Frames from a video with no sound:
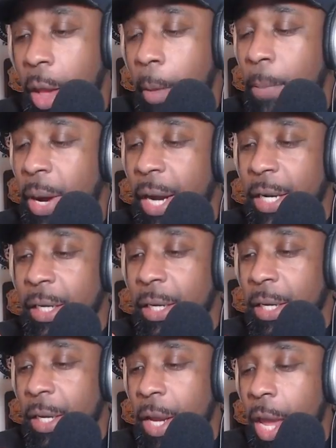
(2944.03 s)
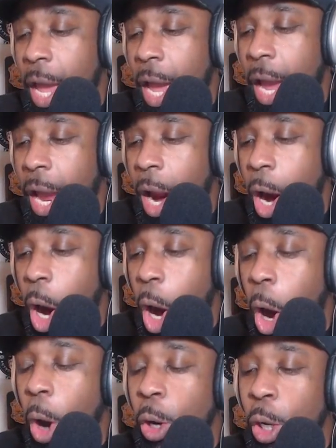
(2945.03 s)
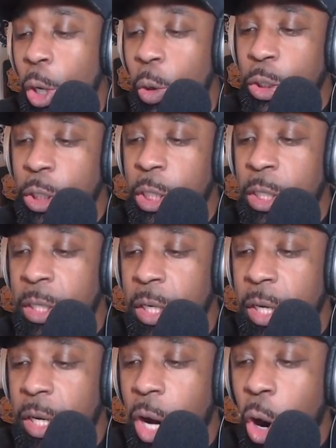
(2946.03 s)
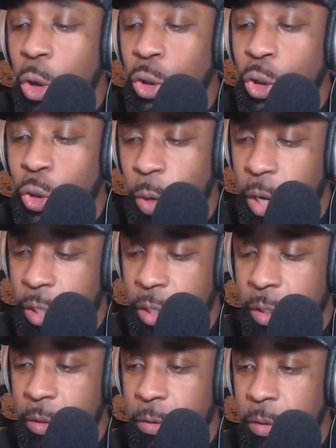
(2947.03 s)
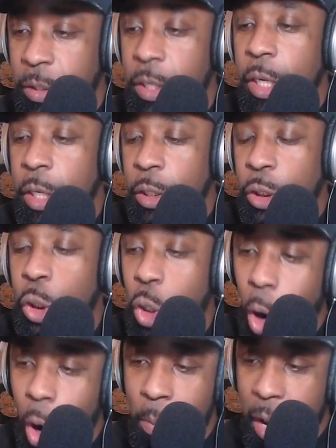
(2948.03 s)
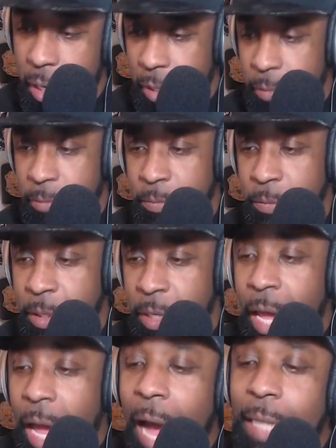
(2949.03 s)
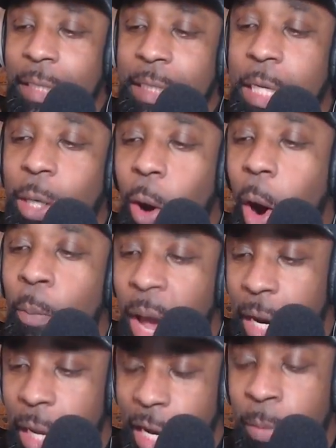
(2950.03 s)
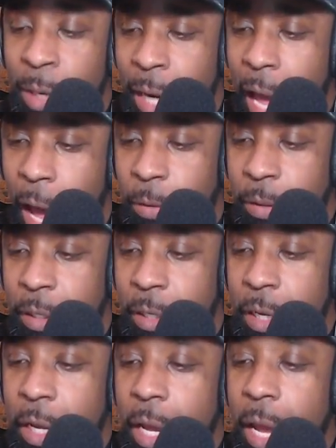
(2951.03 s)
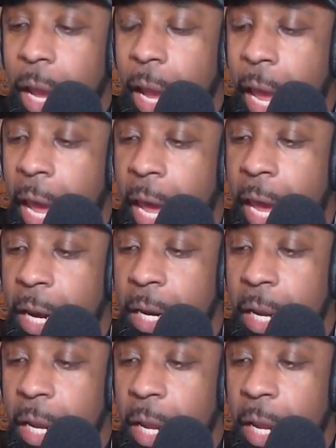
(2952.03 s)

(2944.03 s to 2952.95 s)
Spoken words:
But her losing her streak to Carmella. I see Carmella coming out and